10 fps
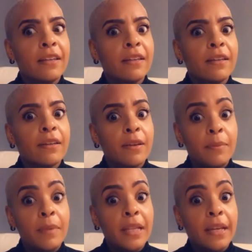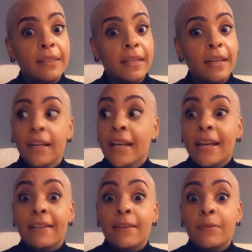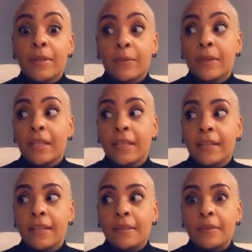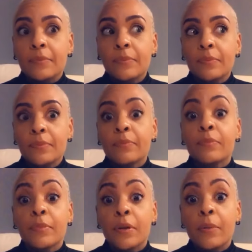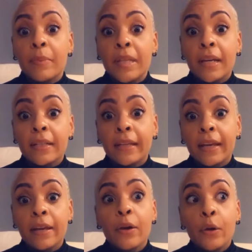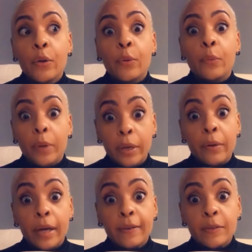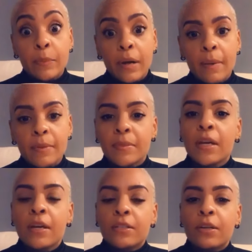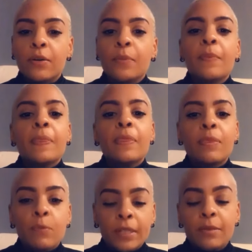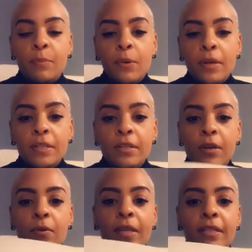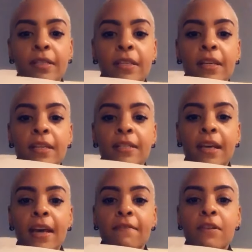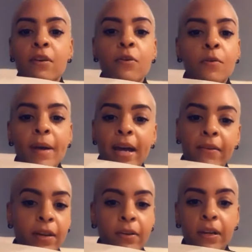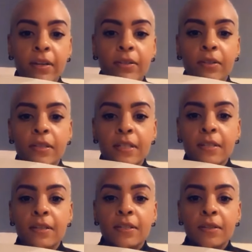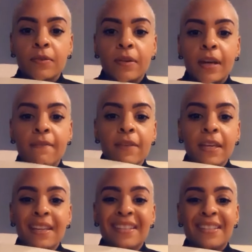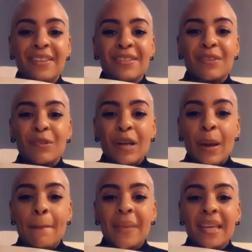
gonna be like that? And then when it really is gonna be like that, we gonna have some problems. So what's important to note is these have no background color. So this is our 09B and this is our 09B.